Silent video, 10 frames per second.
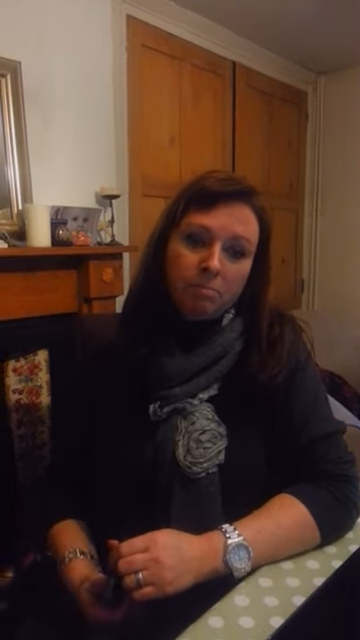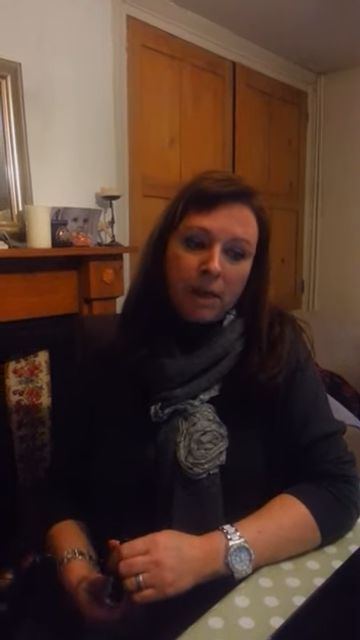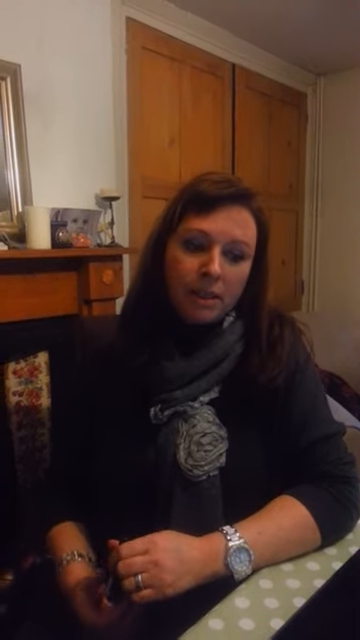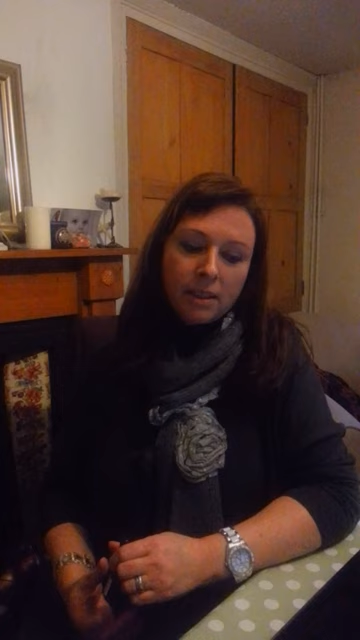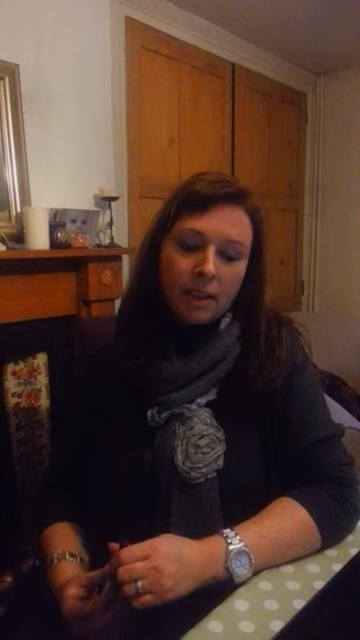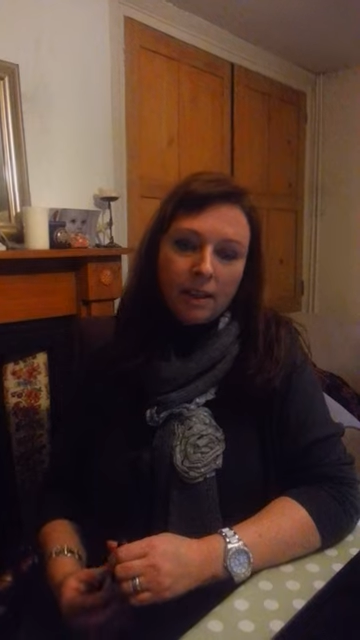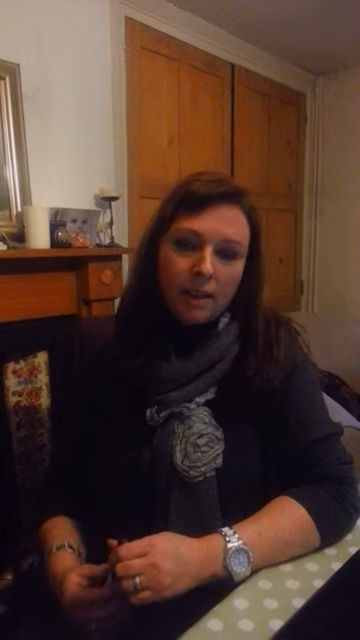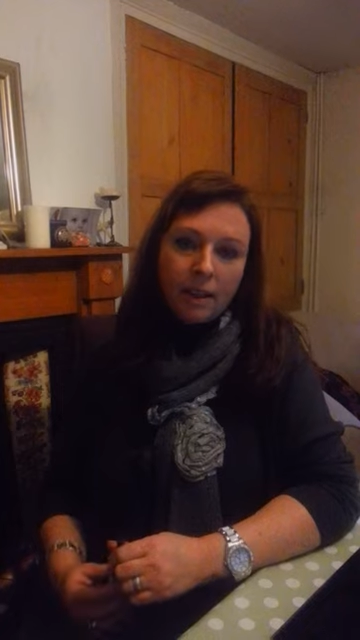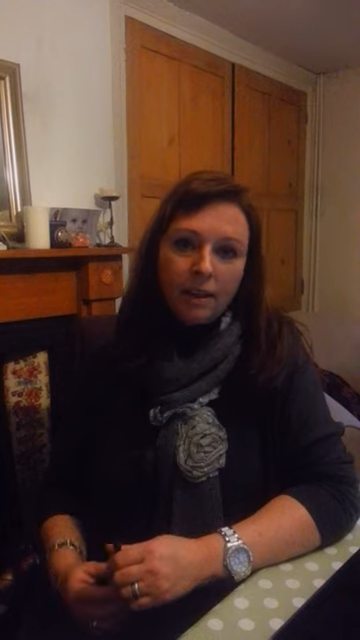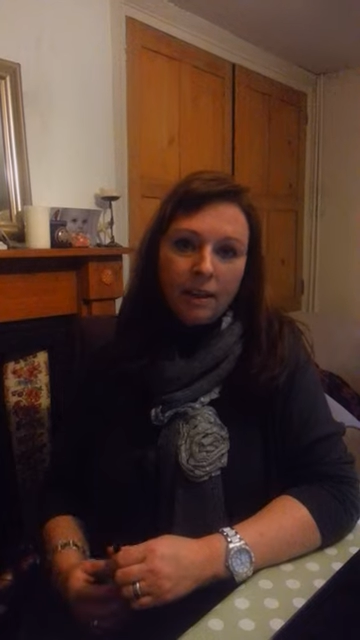
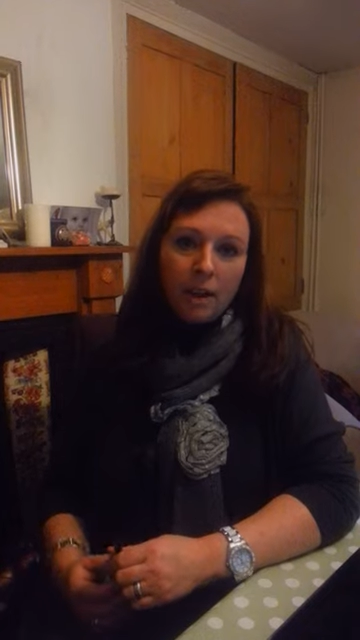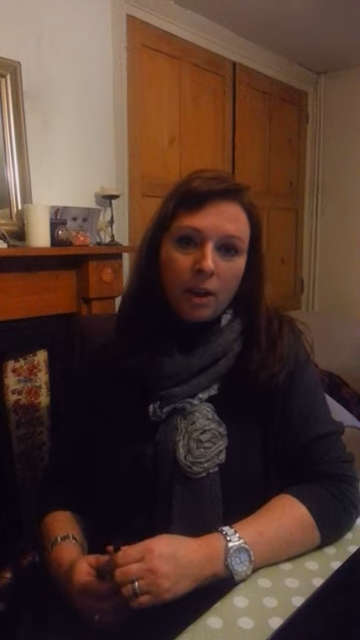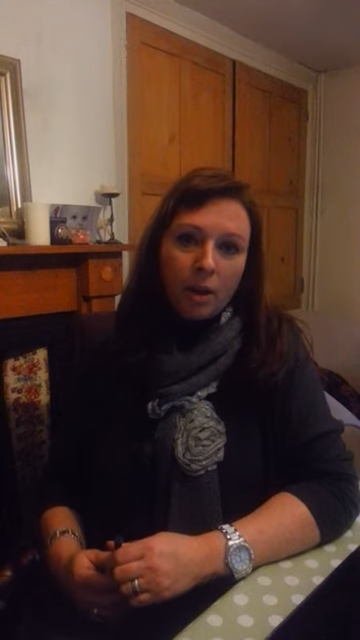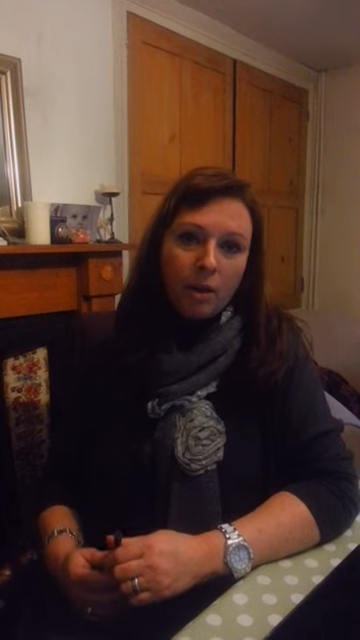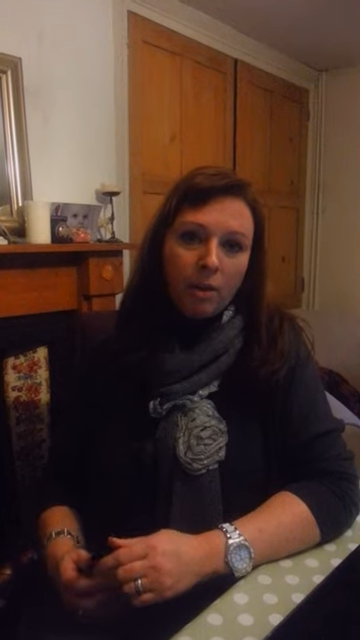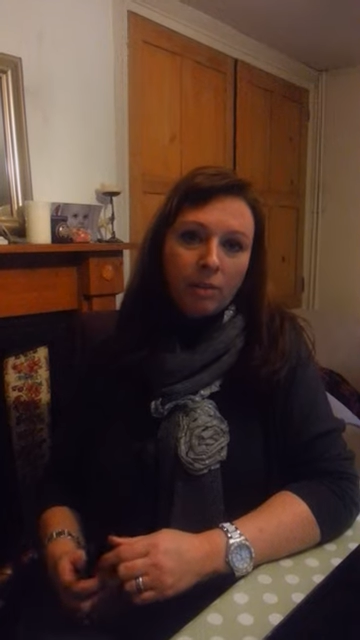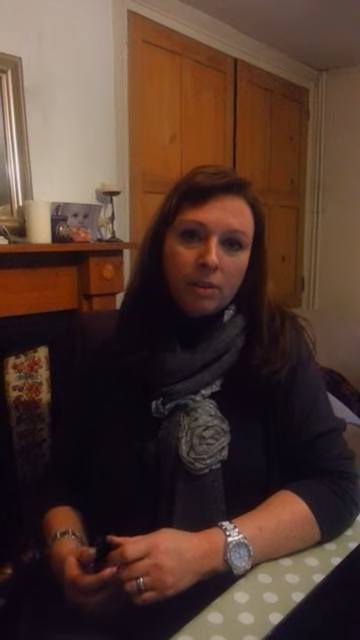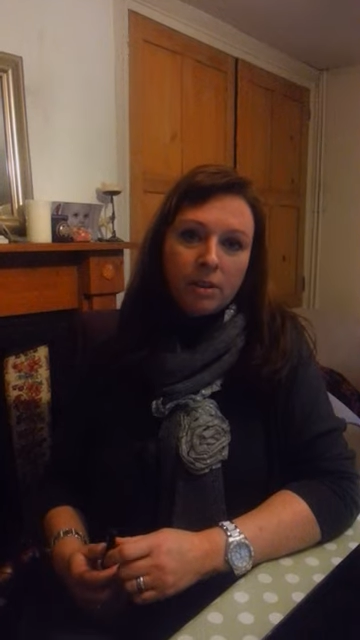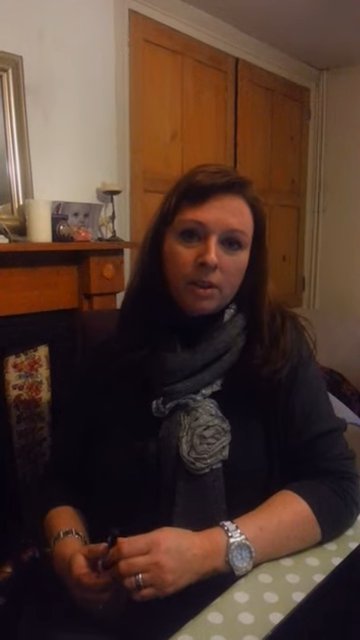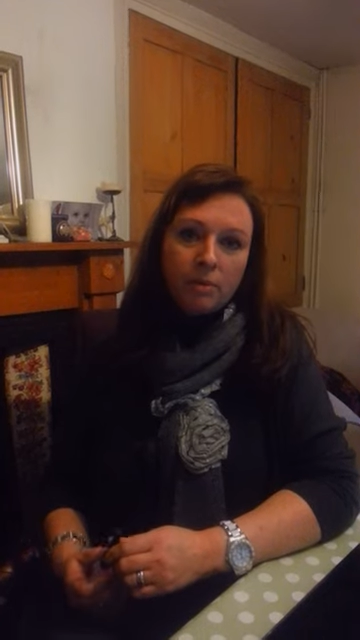basically going
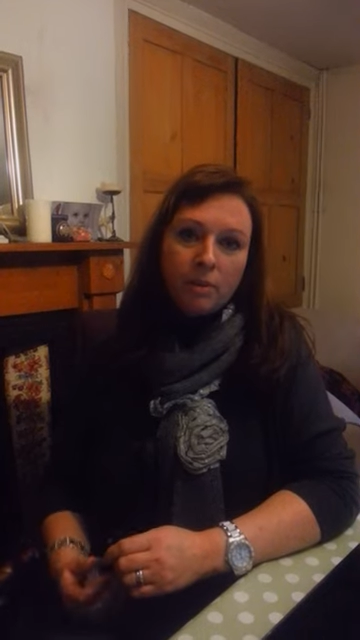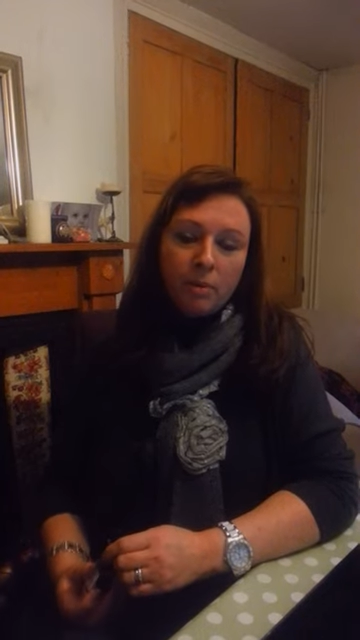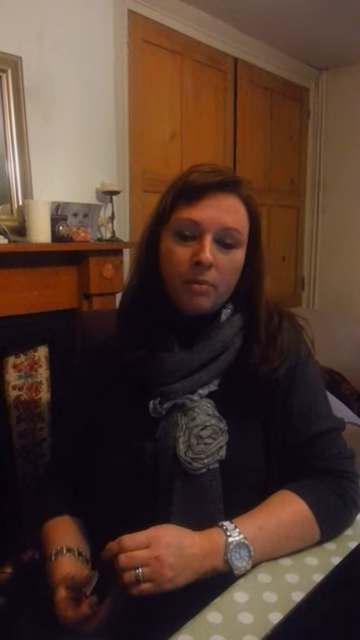through stuff that